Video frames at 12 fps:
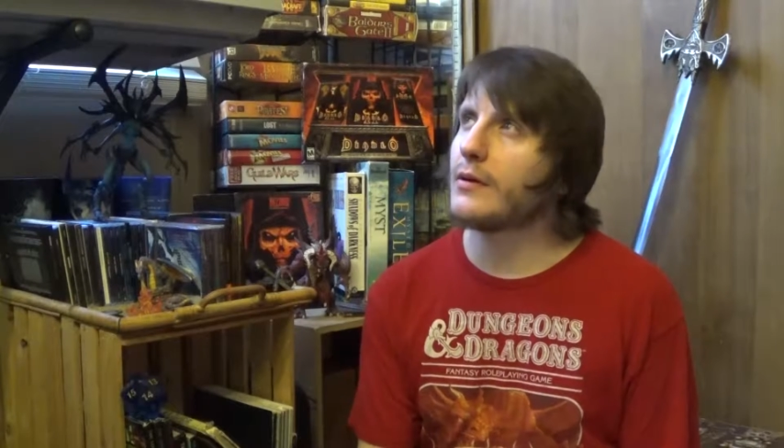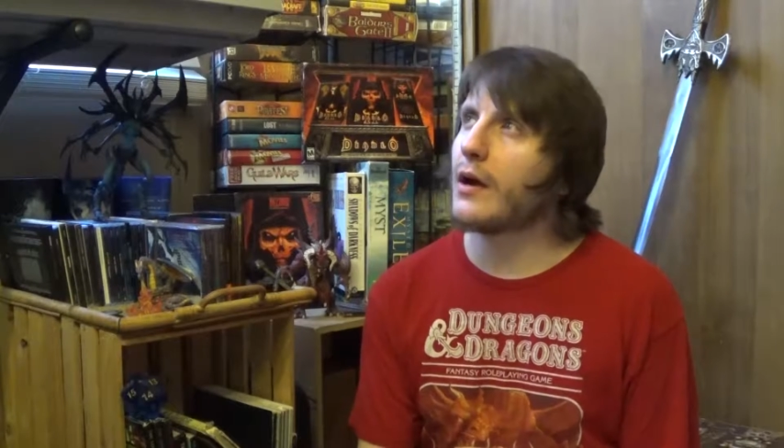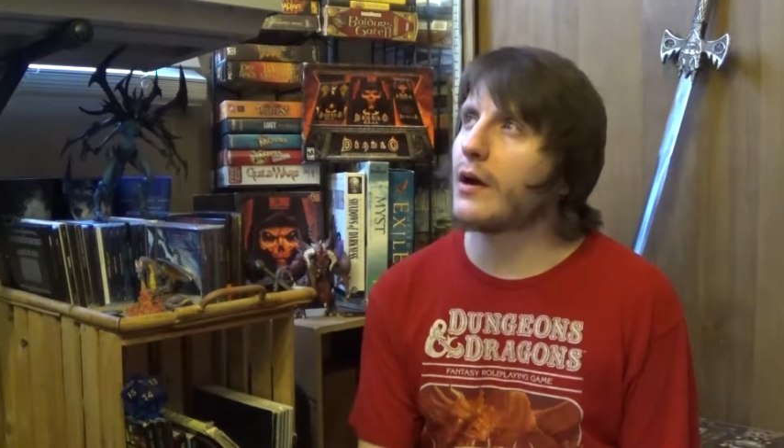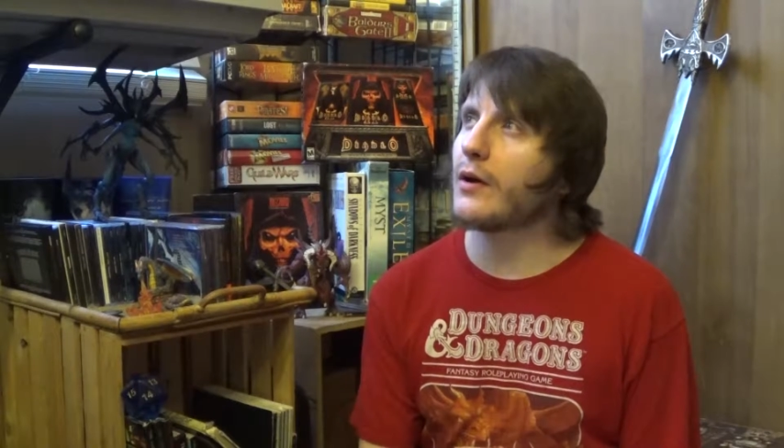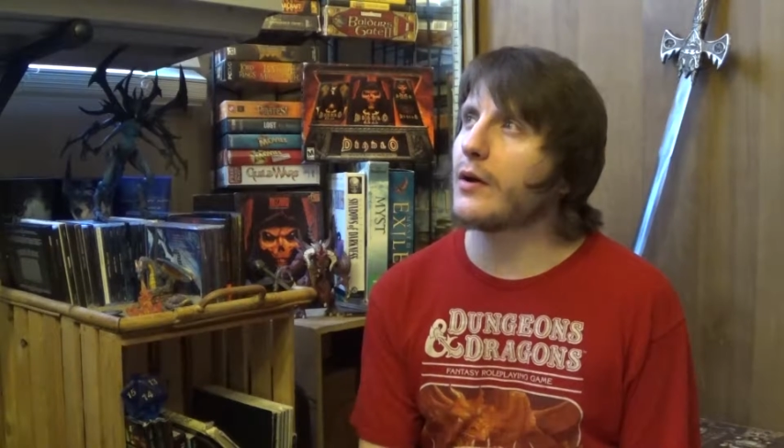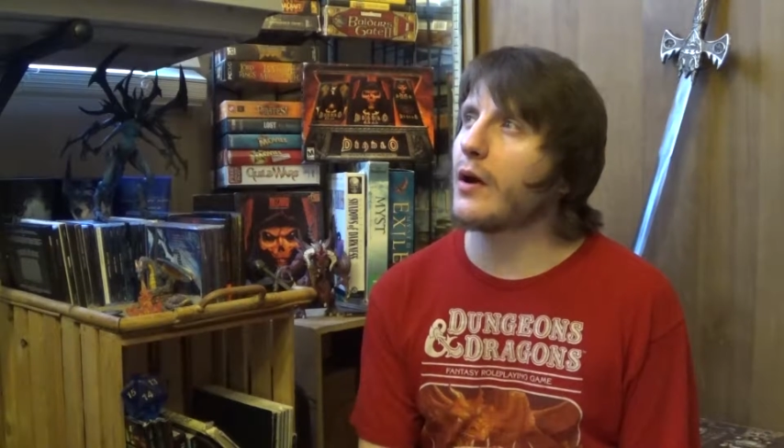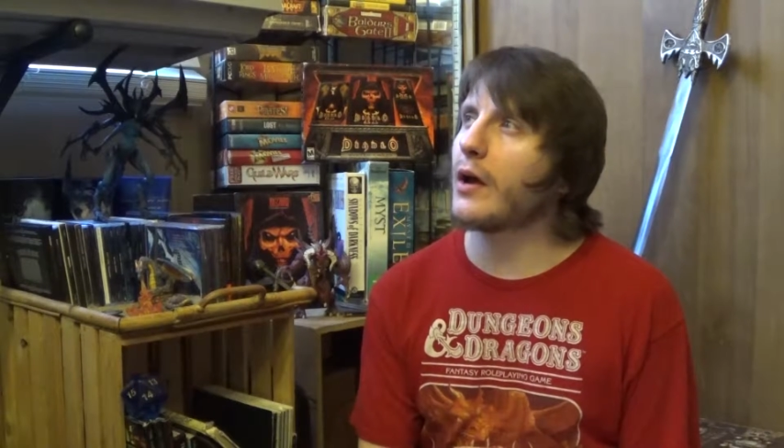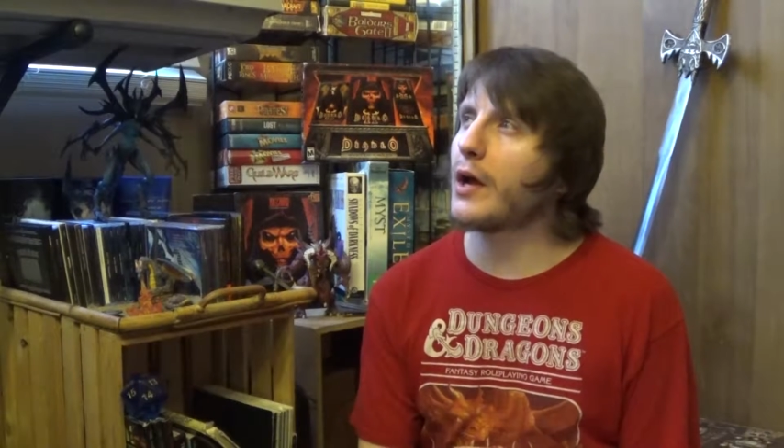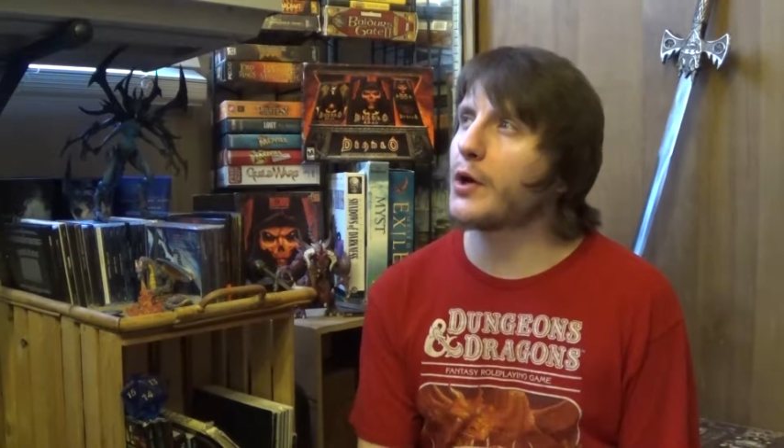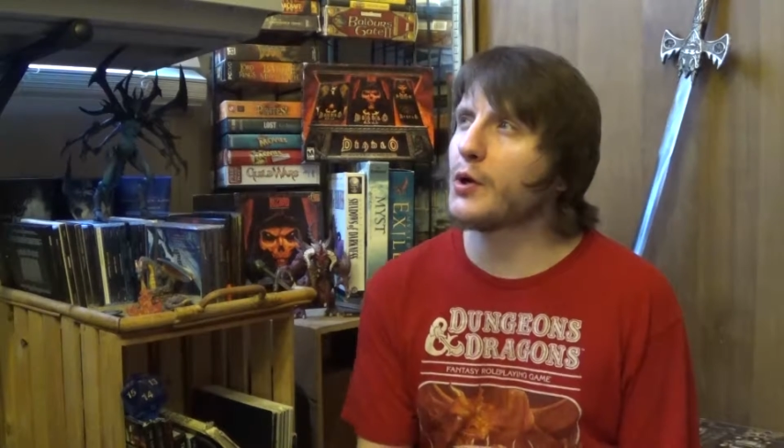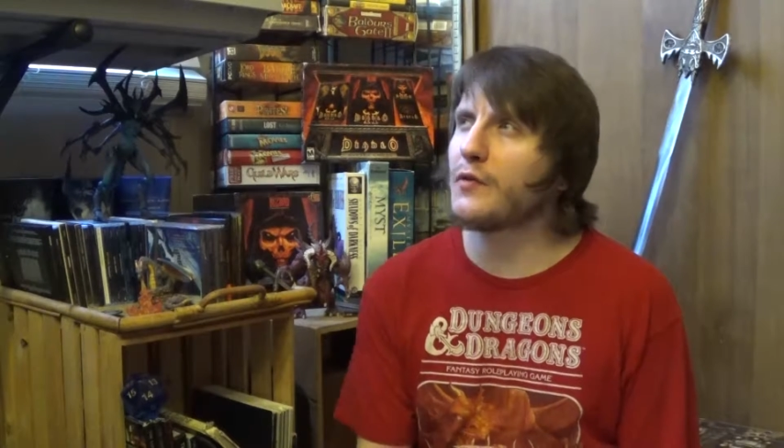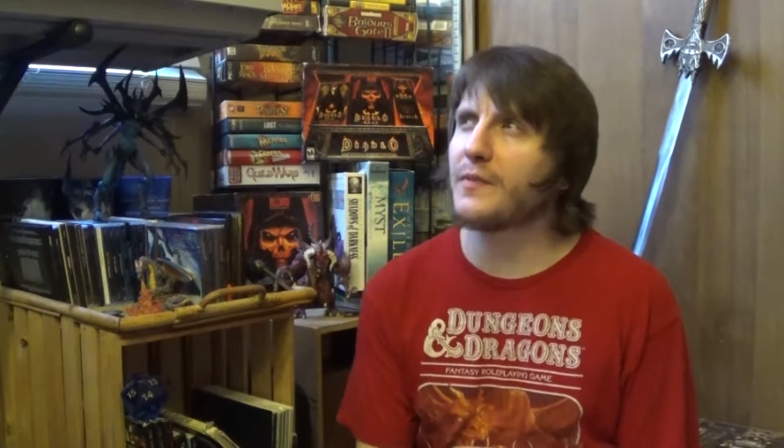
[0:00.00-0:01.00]
I don't know, I
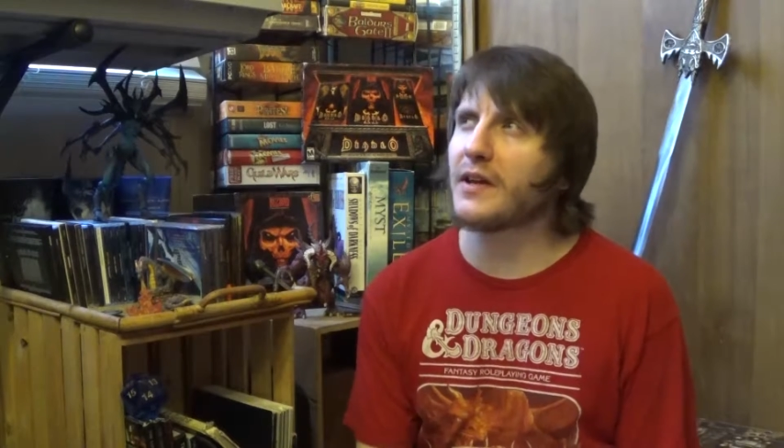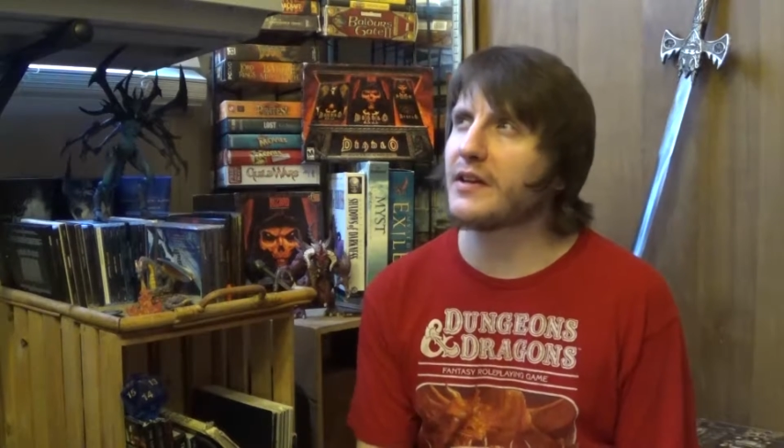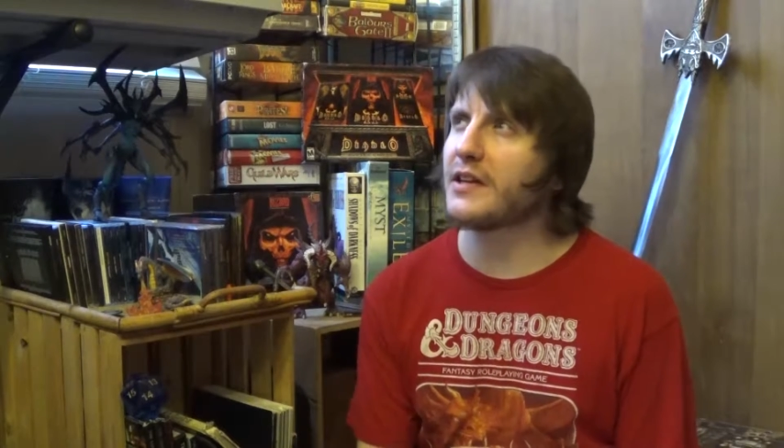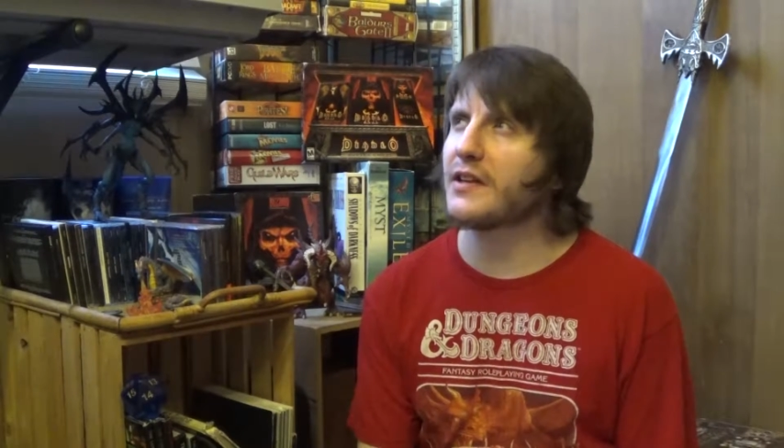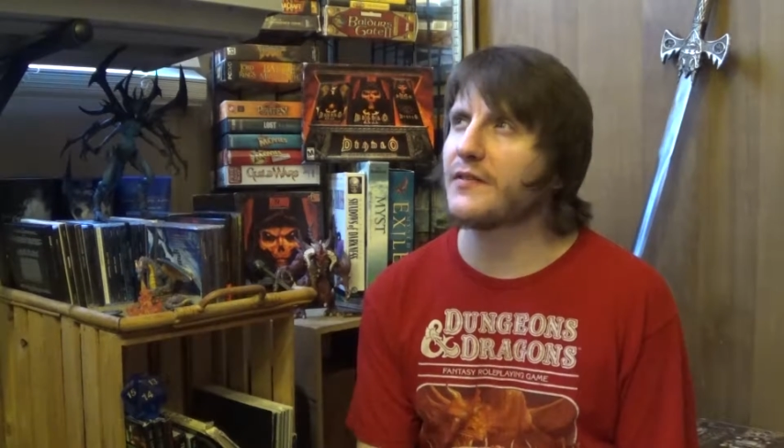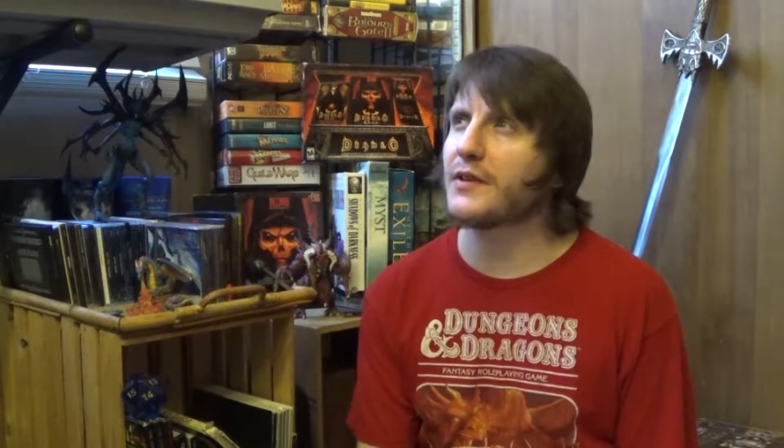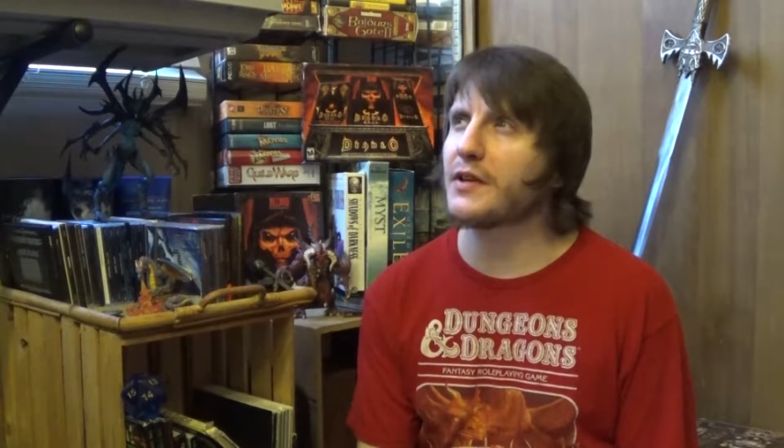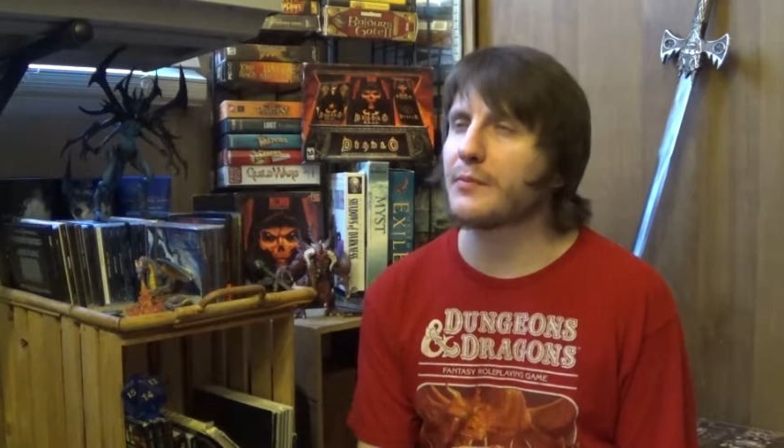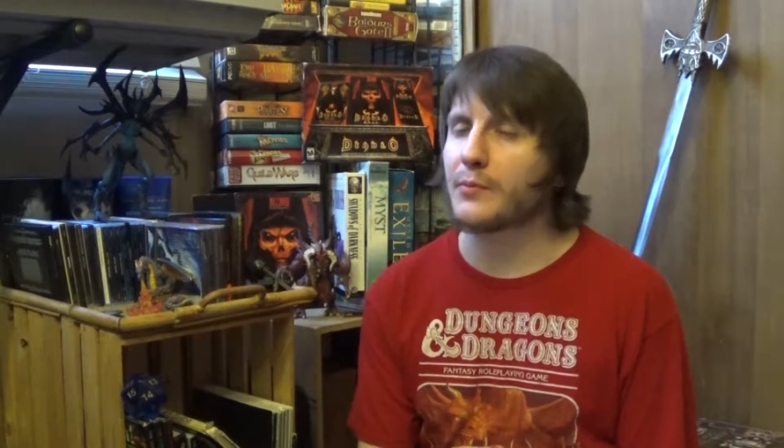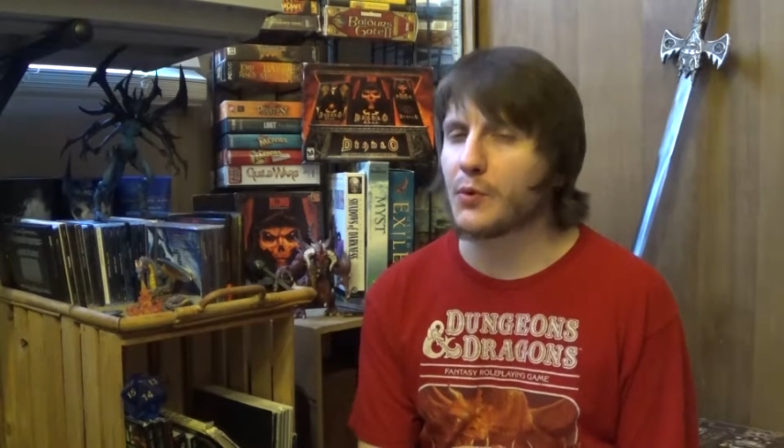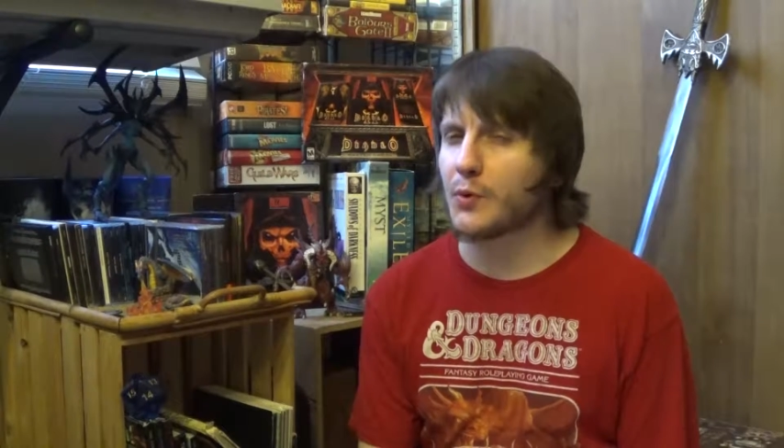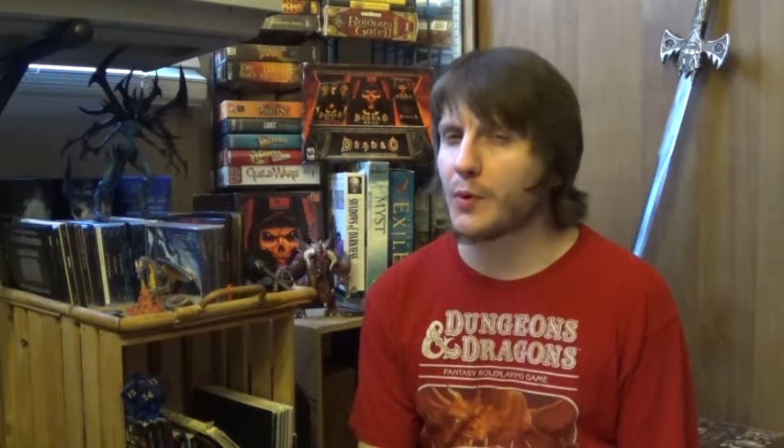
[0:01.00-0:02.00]
could have been even in a
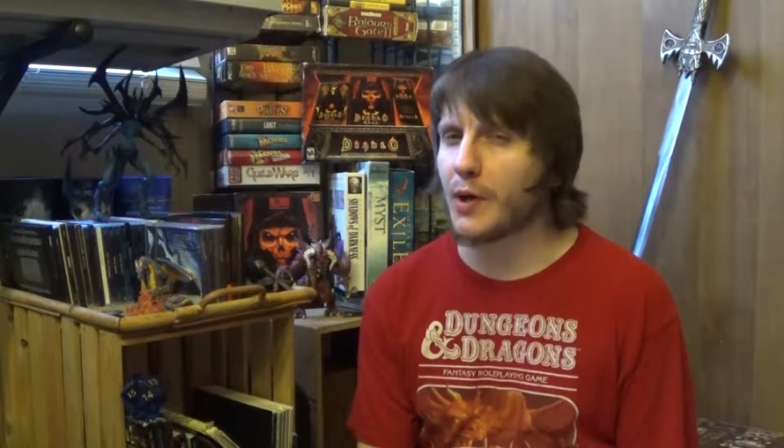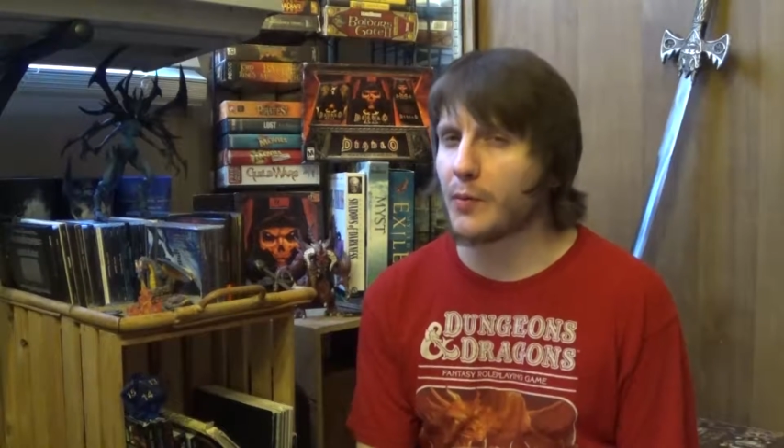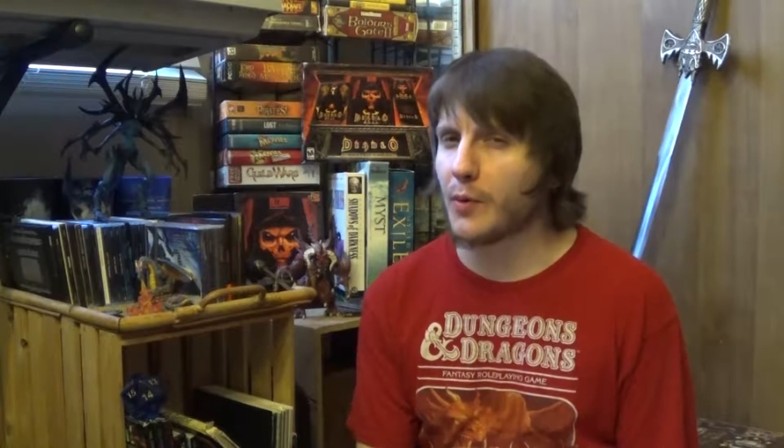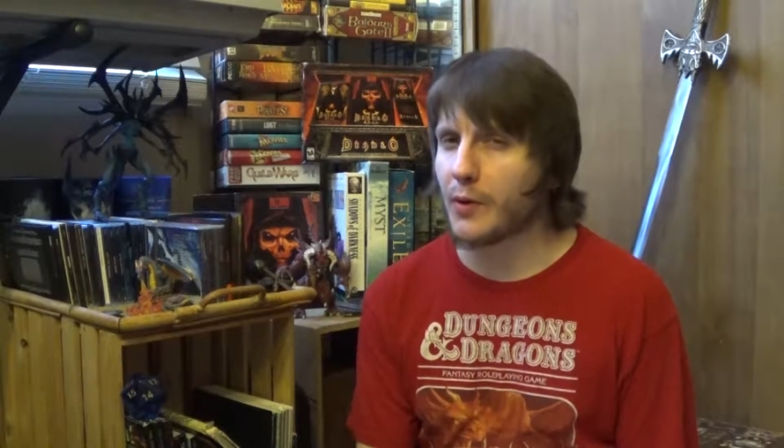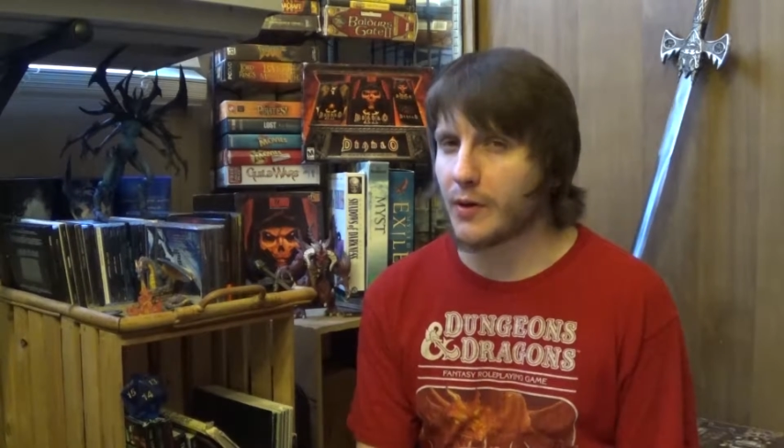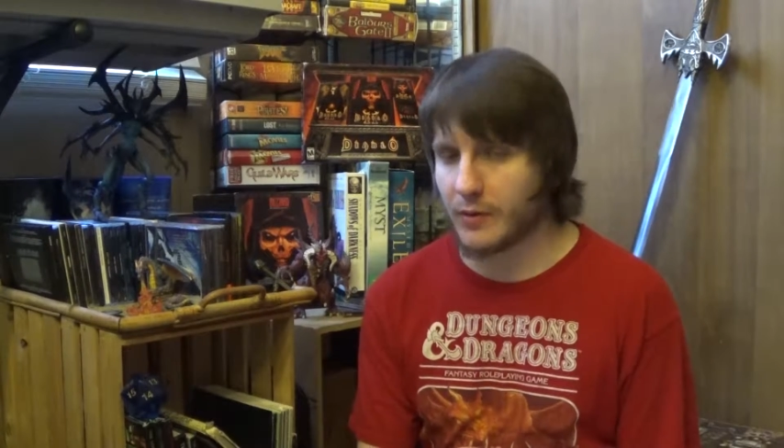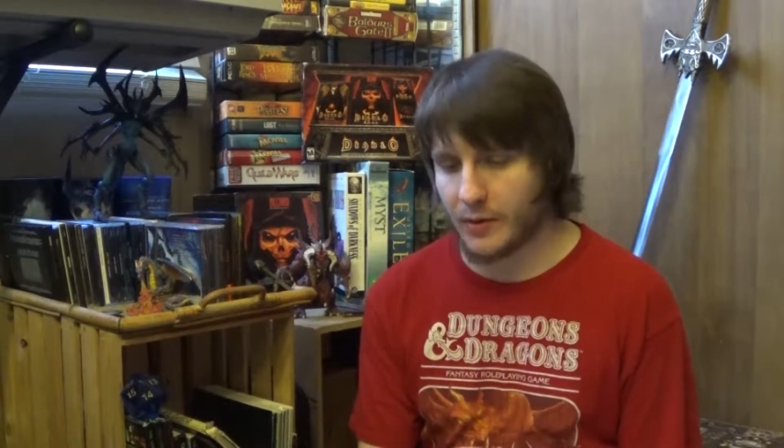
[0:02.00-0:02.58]
mood when I wrote it,